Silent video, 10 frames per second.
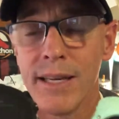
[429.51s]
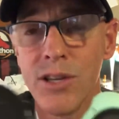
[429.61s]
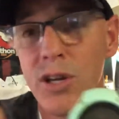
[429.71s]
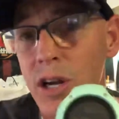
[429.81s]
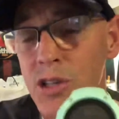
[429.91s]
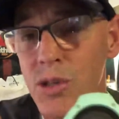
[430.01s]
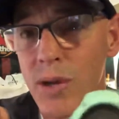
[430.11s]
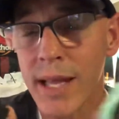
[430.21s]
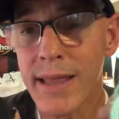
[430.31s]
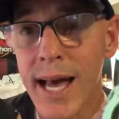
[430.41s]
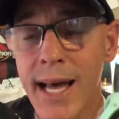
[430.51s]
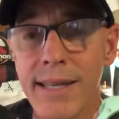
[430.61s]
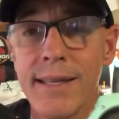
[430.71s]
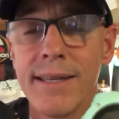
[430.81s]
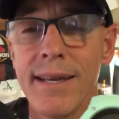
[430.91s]
You can also get
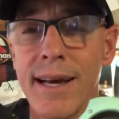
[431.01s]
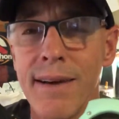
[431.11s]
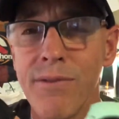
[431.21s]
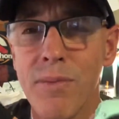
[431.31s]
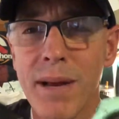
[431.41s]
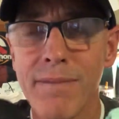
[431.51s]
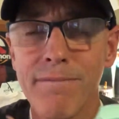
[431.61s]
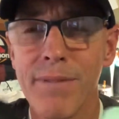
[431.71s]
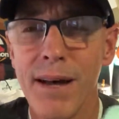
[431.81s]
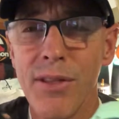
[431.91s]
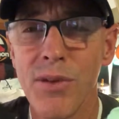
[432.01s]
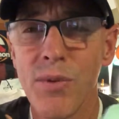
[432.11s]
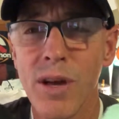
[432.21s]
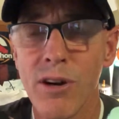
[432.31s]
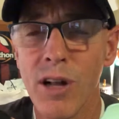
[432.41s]
that for about
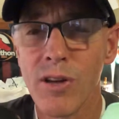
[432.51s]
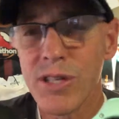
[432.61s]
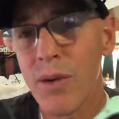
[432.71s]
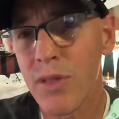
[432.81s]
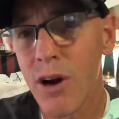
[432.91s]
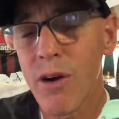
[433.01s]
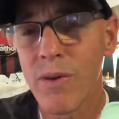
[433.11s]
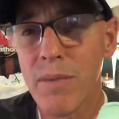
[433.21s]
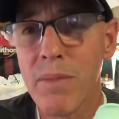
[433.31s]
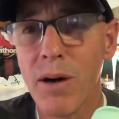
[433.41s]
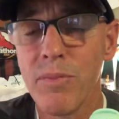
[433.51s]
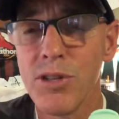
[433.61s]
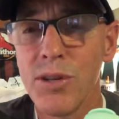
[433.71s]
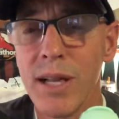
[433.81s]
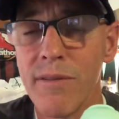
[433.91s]
$300, not with the heart rate belt, but
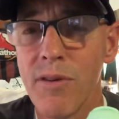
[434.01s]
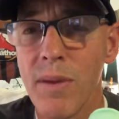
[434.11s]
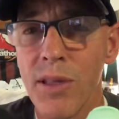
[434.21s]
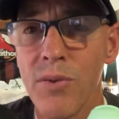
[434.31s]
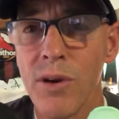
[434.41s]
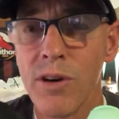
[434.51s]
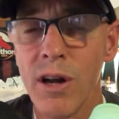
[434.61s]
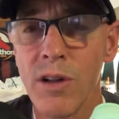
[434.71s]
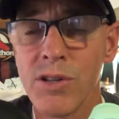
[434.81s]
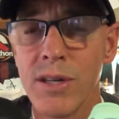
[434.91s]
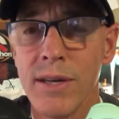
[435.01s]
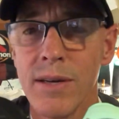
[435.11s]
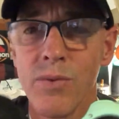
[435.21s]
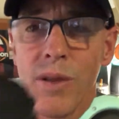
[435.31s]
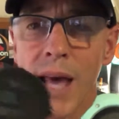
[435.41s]
you can get it for about $300
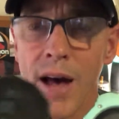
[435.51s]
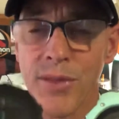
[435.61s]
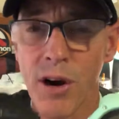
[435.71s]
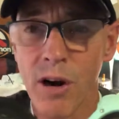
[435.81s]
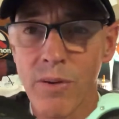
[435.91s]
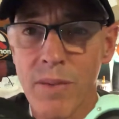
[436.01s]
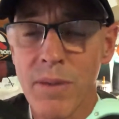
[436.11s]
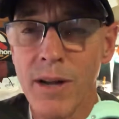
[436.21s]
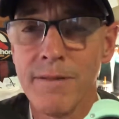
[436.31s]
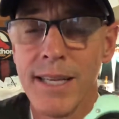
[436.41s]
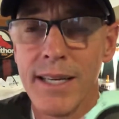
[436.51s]
without the heart rate belt.